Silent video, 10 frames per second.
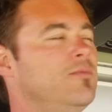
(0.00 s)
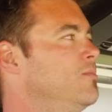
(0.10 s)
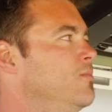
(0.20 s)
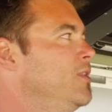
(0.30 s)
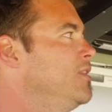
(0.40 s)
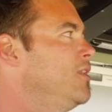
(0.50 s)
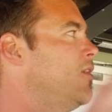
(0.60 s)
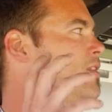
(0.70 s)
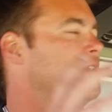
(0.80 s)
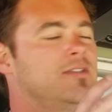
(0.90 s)
with the
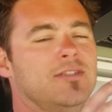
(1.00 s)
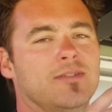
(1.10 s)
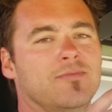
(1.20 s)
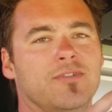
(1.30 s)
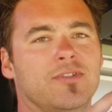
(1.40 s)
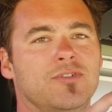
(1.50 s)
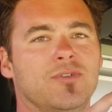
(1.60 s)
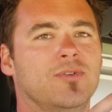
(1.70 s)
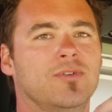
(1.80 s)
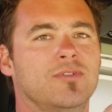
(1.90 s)
locking system for the
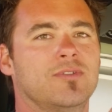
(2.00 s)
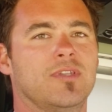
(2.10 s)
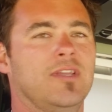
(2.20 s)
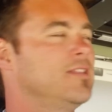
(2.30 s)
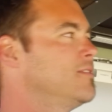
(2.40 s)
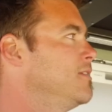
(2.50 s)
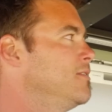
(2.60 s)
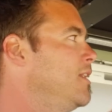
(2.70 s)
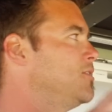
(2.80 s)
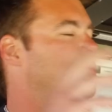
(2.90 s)
doors, it's a
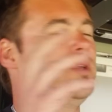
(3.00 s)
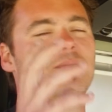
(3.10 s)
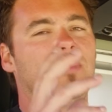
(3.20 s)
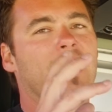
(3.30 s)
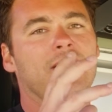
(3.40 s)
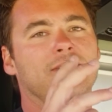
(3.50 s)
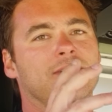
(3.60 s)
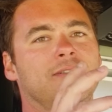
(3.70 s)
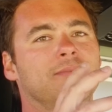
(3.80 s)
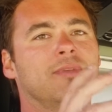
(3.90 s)
twin bar
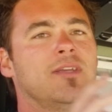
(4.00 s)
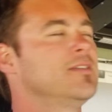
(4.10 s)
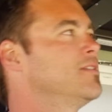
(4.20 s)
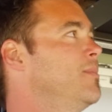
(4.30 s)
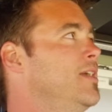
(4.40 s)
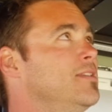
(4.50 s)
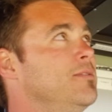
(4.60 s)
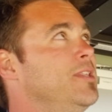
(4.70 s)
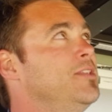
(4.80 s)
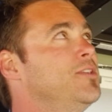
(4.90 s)
system. So basically
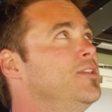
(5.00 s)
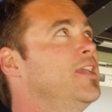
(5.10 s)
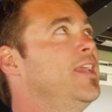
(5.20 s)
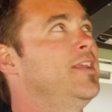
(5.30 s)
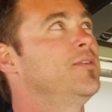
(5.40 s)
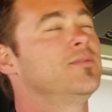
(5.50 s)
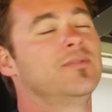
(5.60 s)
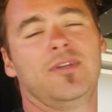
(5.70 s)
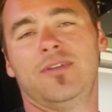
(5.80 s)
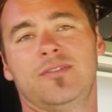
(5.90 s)
when you turn the handle,
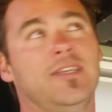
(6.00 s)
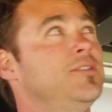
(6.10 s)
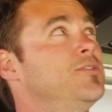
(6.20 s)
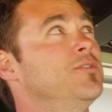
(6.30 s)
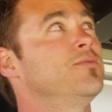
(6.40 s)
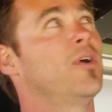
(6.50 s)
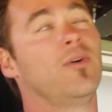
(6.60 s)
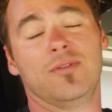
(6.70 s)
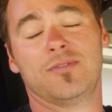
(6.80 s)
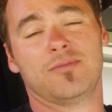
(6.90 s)
these two
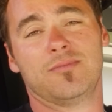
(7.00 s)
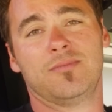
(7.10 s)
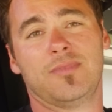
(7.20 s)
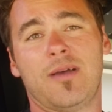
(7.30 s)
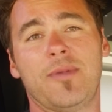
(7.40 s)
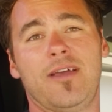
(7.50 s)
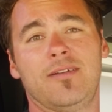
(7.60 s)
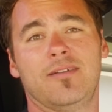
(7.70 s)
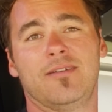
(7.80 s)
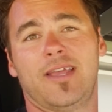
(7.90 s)
rollers come out
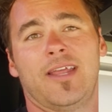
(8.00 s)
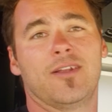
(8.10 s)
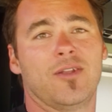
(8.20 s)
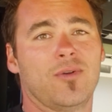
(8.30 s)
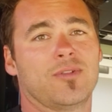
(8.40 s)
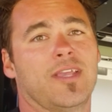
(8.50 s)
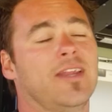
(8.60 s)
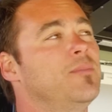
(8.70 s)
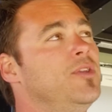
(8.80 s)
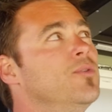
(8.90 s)
and lock the
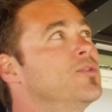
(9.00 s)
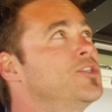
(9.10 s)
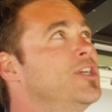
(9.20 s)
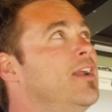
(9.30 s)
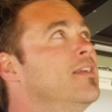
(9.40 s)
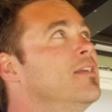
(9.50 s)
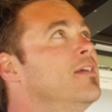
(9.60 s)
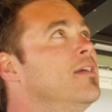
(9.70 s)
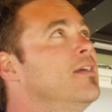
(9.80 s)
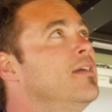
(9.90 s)
canopy door shut.
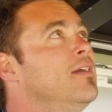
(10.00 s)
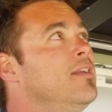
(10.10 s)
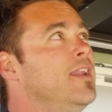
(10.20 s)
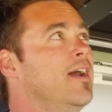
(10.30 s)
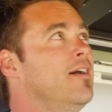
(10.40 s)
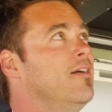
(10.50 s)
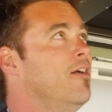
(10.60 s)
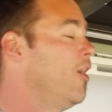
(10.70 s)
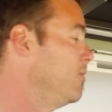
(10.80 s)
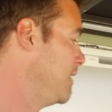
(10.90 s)
Now,
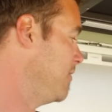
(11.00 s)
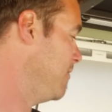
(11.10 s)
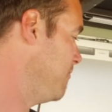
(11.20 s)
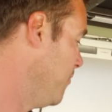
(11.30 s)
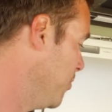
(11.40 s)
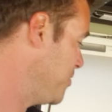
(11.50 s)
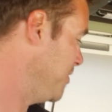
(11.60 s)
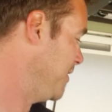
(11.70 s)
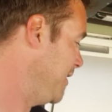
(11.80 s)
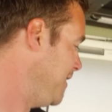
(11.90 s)
I was
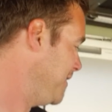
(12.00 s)
unfortunately